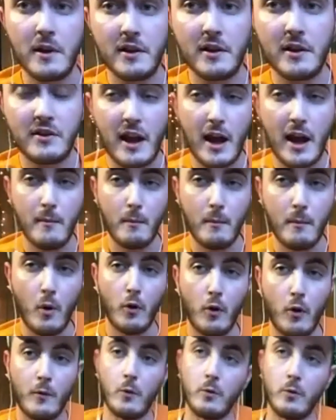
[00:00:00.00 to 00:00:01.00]
and it's at
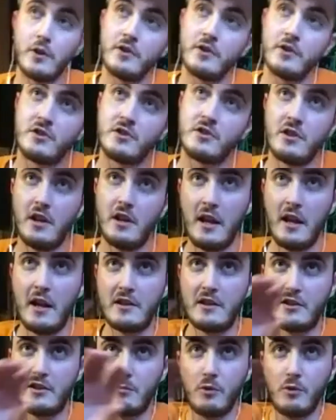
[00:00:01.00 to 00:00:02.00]
Marv Ellis, and
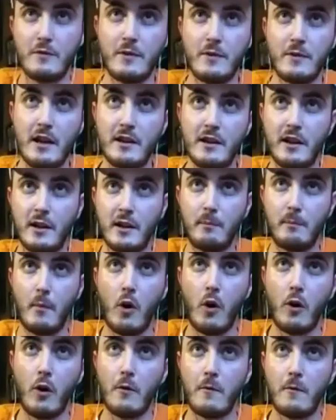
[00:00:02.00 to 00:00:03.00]
it's abbreviated like
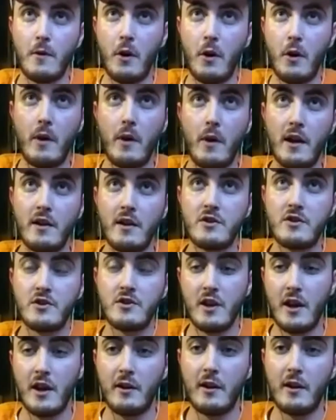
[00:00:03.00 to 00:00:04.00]
Marv
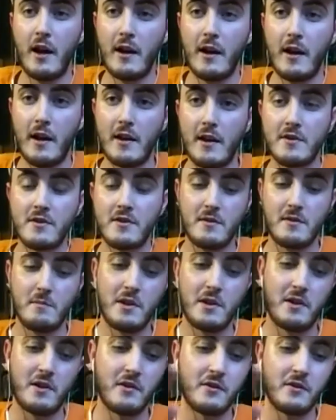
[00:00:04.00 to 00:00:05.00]
OHLIS
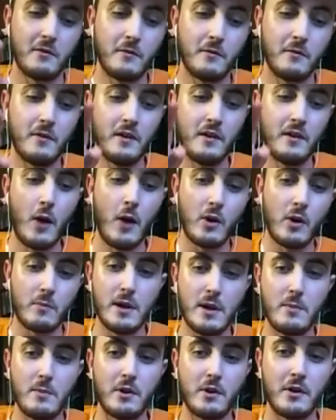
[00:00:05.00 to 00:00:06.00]
because of I wanted
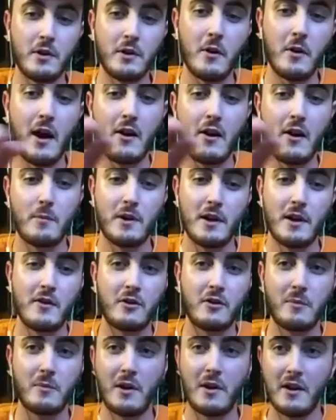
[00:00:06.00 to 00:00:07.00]
people to know how to
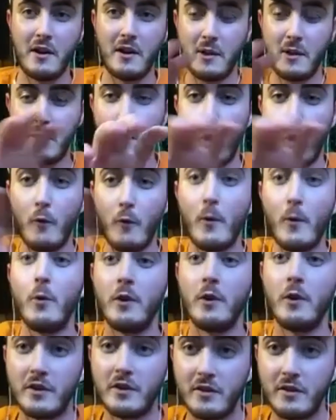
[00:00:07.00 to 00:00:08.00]
pronounce my name, like Marv
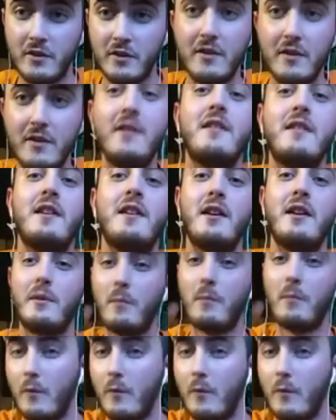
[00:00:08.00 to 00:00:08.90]
Ellis. Yeah, Marv